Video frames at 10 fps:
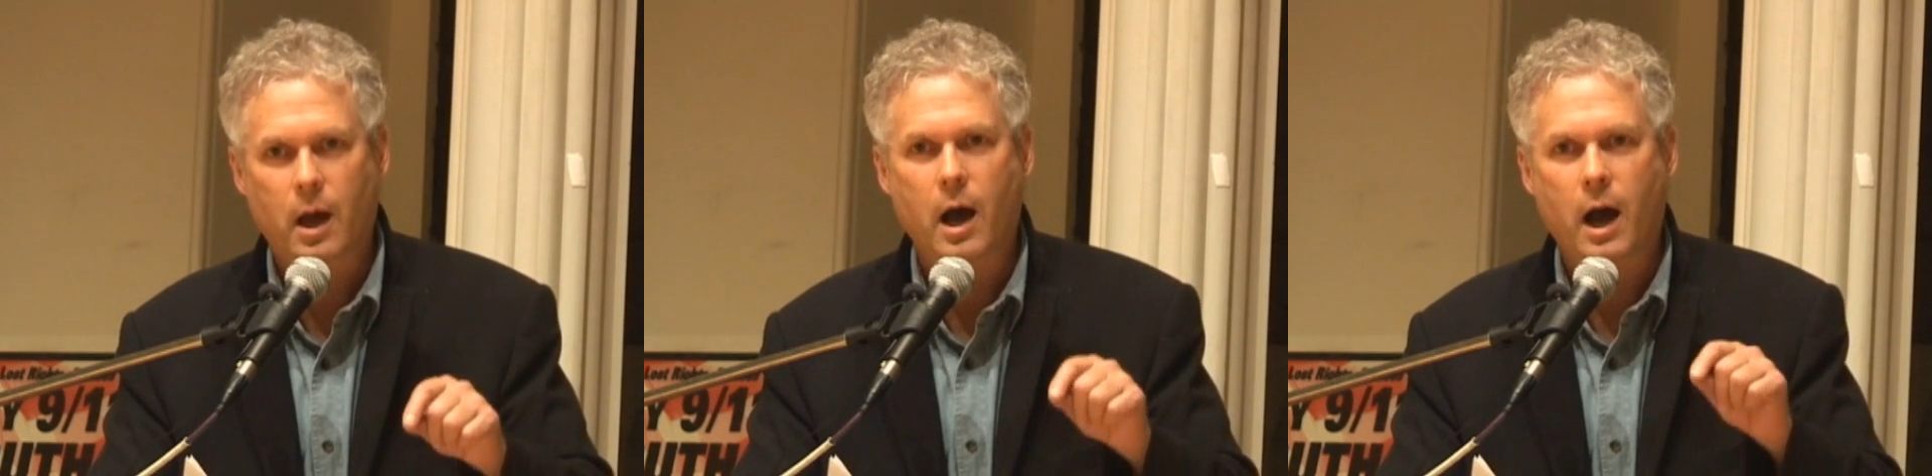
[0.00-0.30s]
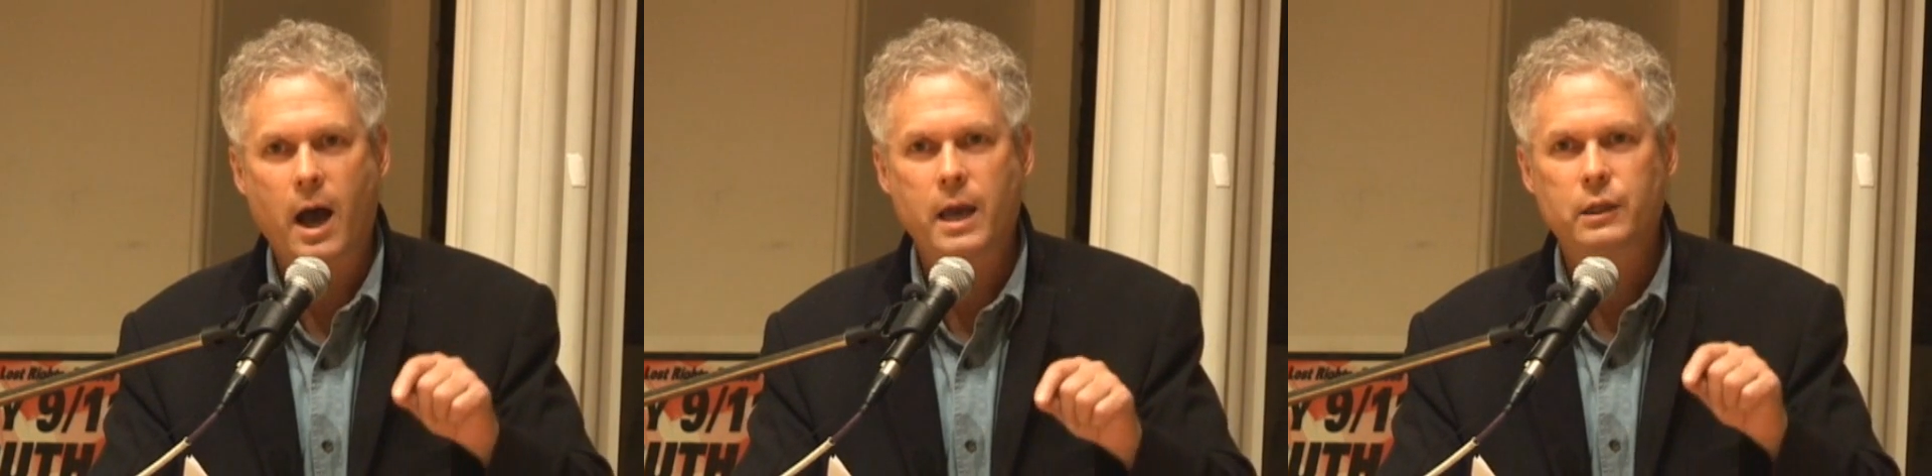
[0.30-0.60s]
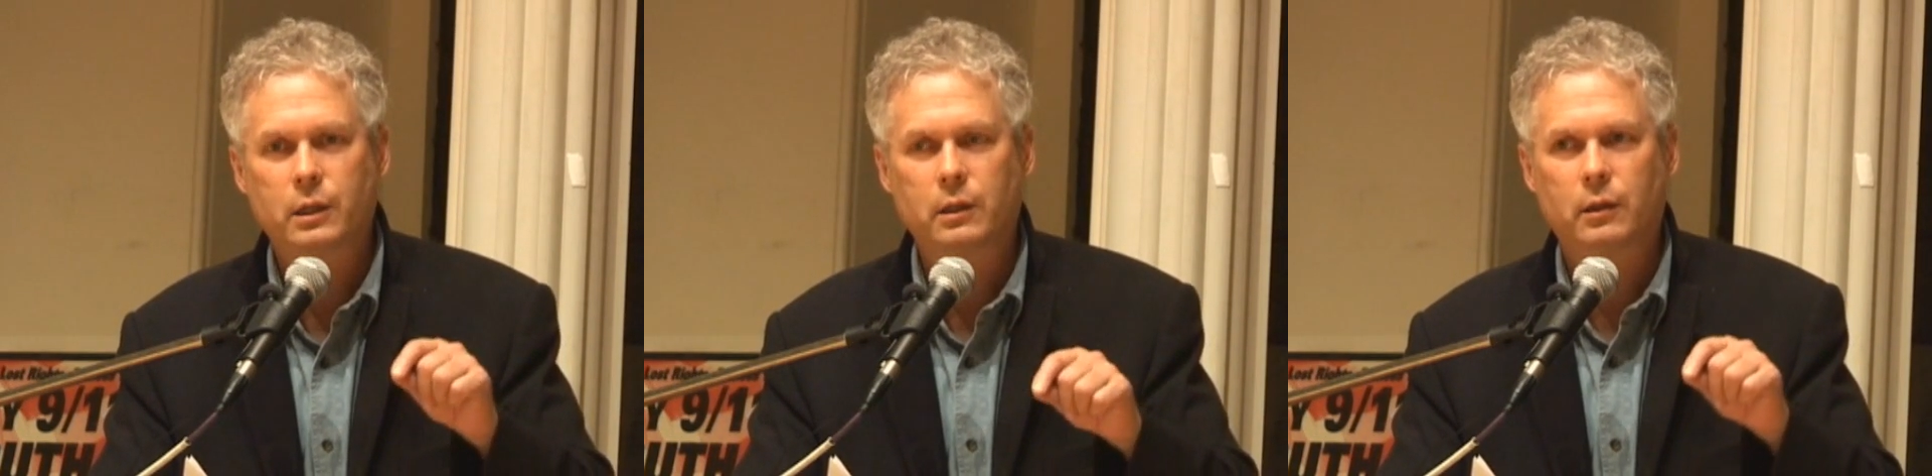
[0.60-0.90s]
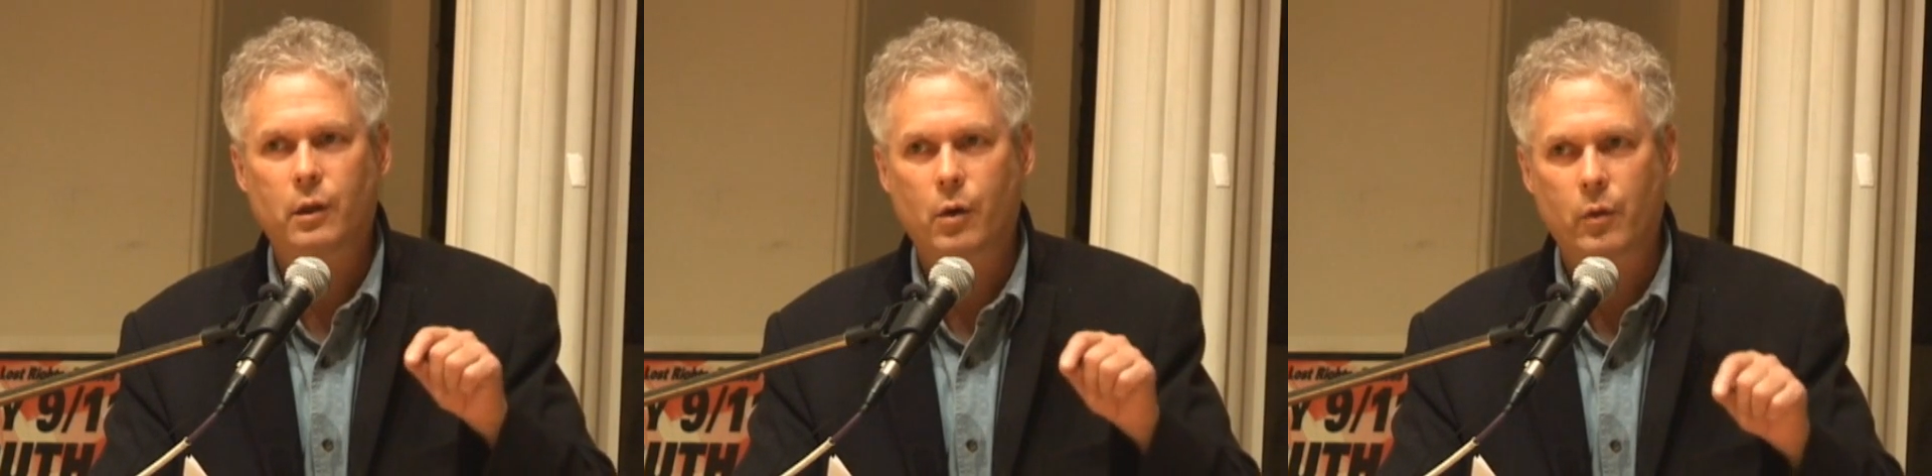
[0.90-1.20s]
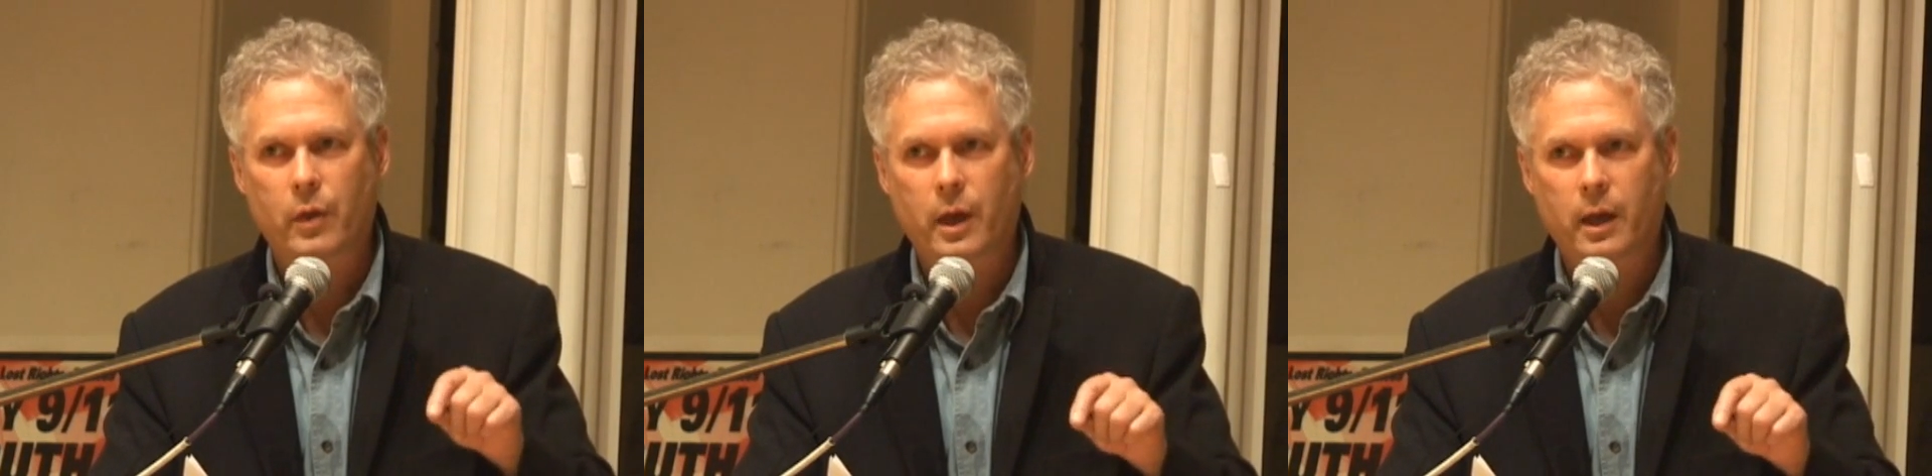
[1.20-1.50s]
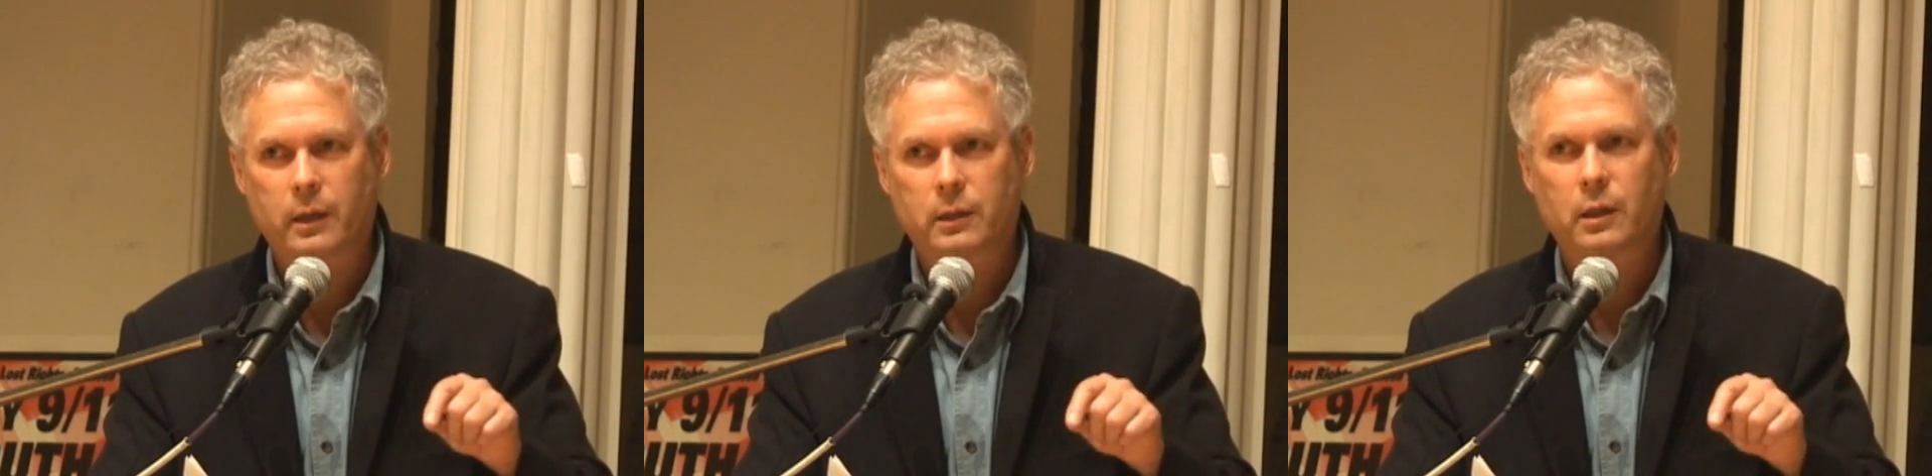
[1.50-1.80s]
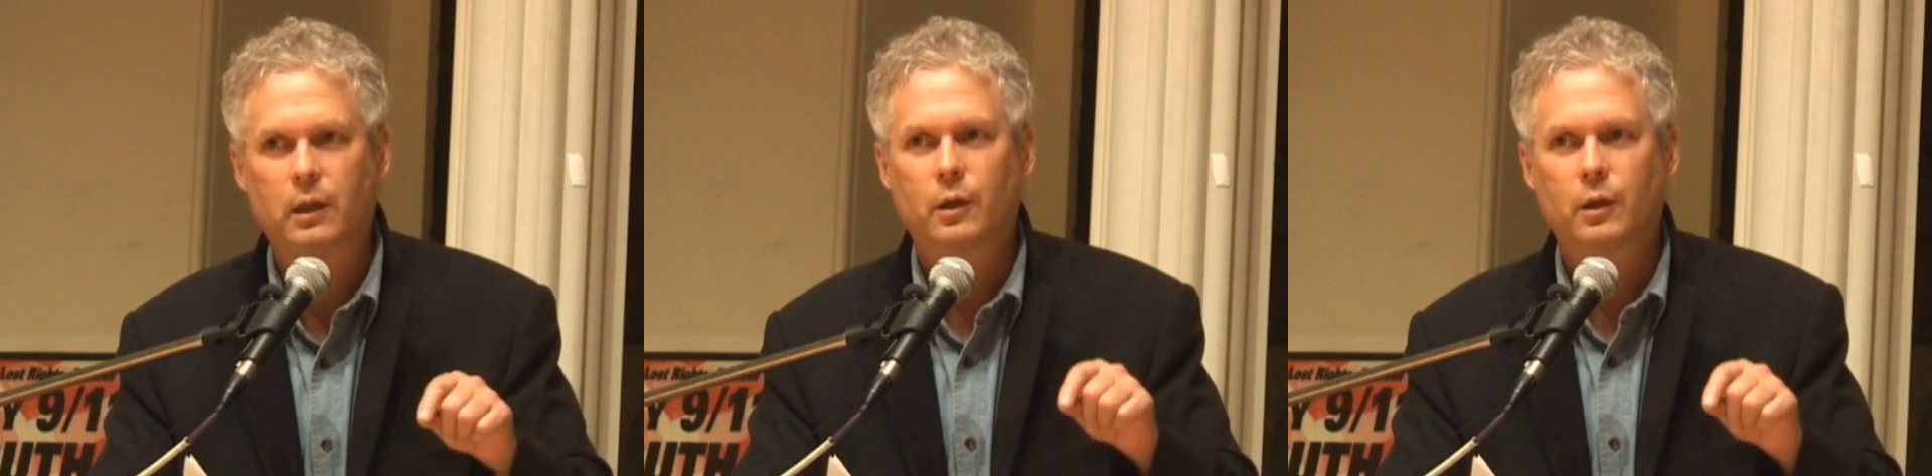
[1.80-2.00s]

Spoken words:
I didn't know that